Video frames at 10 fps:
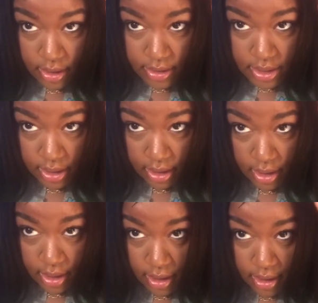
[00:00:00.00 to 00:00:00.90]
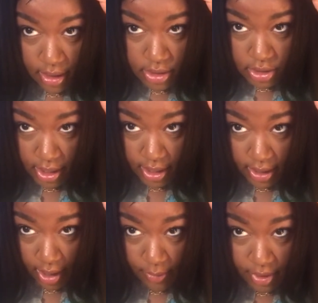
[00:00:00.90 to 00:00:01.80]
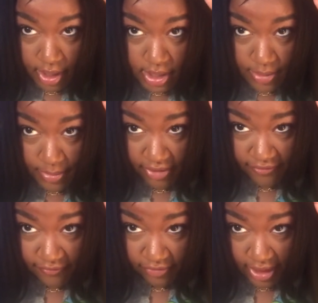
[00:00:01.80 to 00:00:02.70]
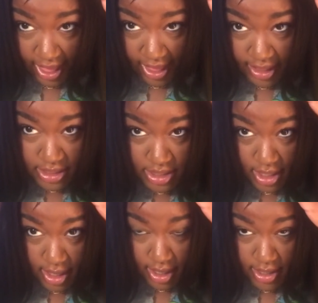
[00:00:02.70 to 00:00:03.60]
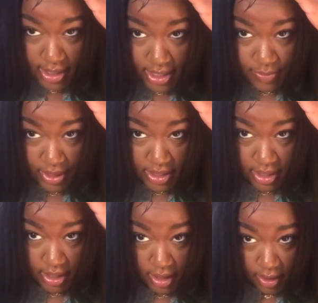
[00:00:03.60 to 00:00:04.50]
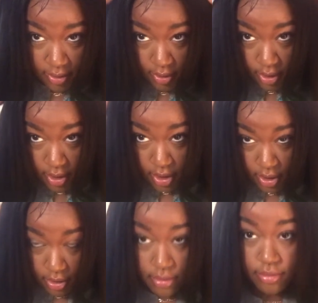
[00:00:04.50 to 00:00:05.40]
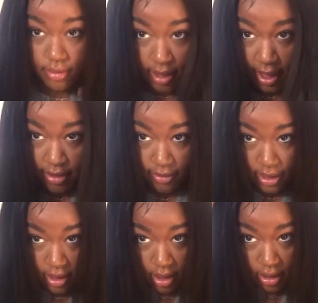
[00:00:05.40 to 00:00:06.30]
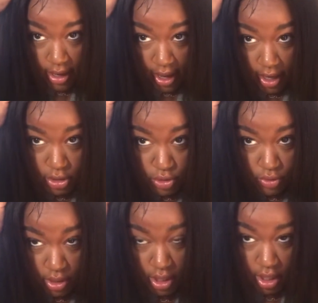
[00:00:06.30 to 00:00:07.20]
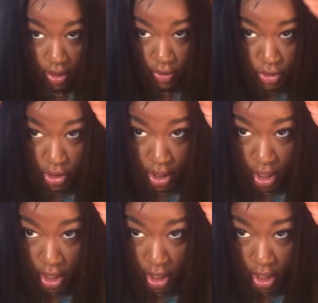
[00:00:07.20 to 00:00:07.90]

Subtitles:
see, I want it to be flat, because that's basically how you get a natural looking closure.